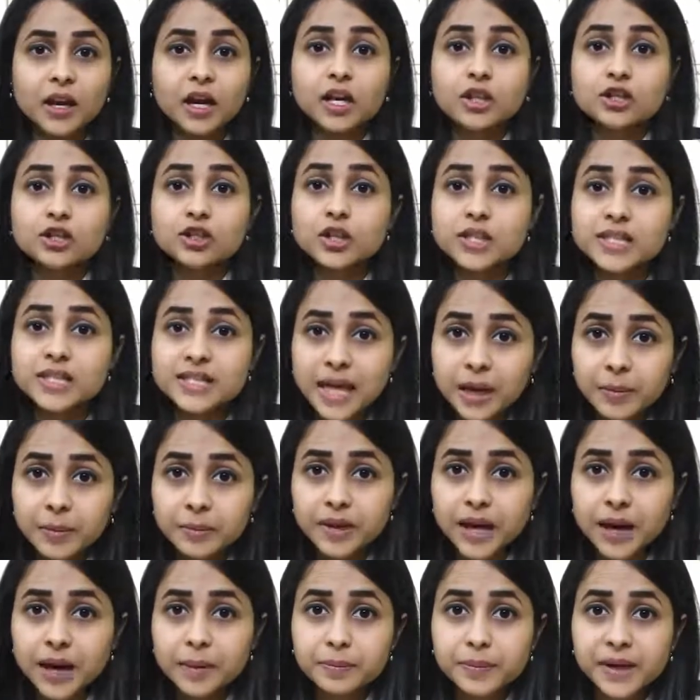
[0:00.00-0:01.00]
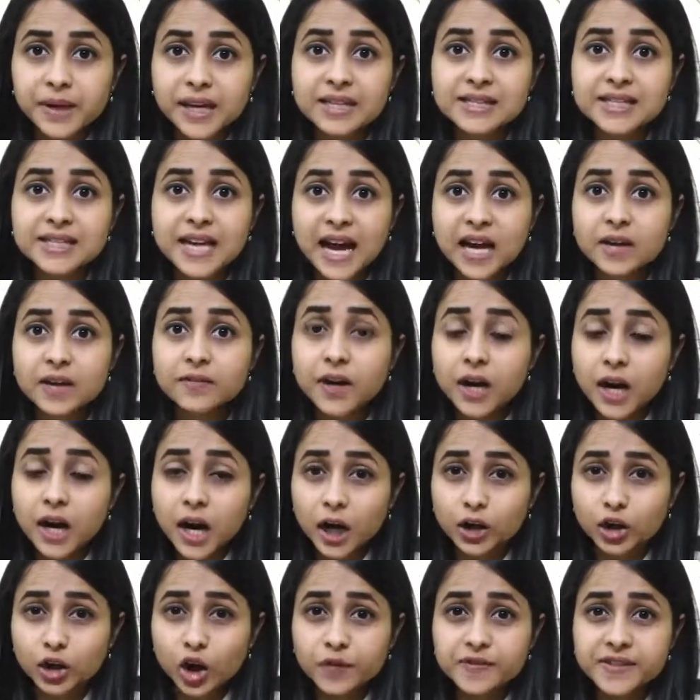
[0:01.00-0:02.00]
So some companies have a
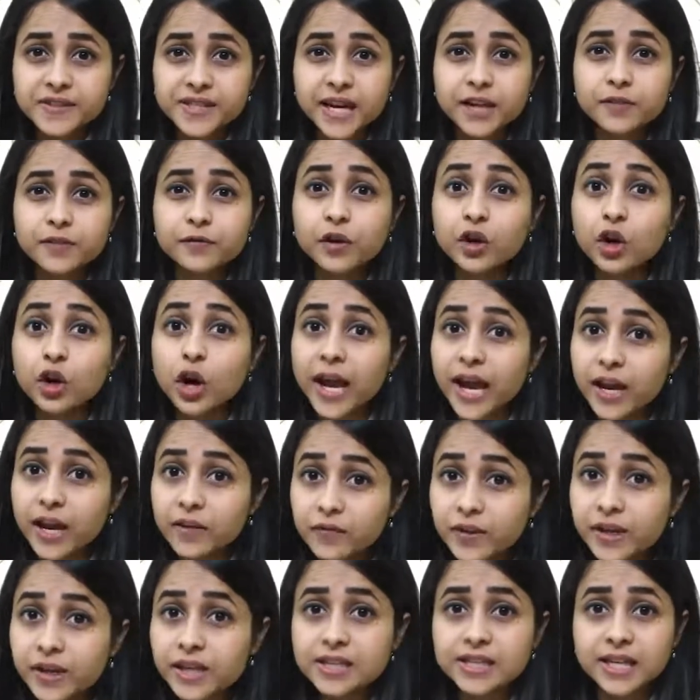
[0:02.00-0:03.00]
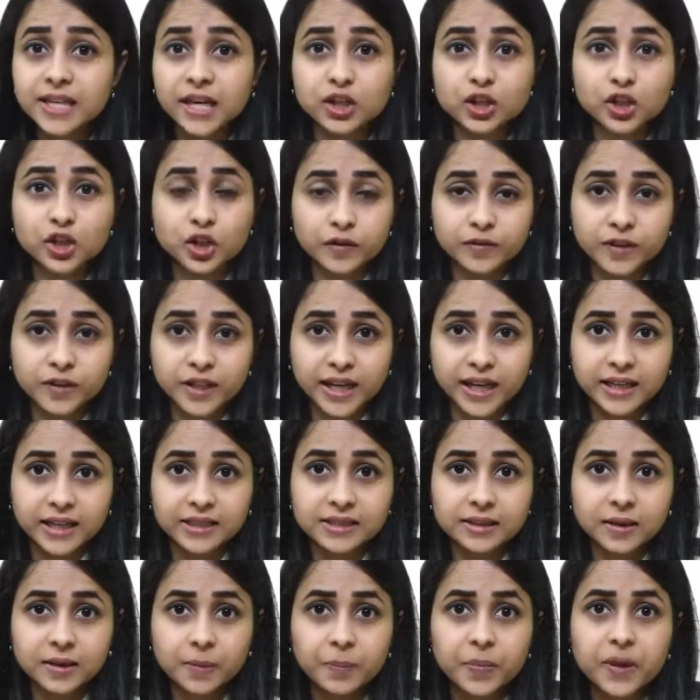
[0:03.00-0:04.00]
cutoff set for every section of the
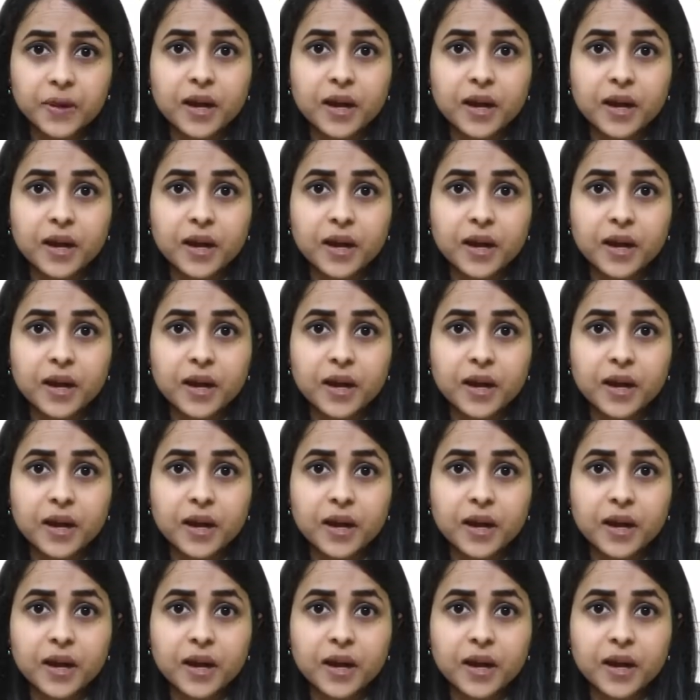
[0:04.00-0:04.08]
test.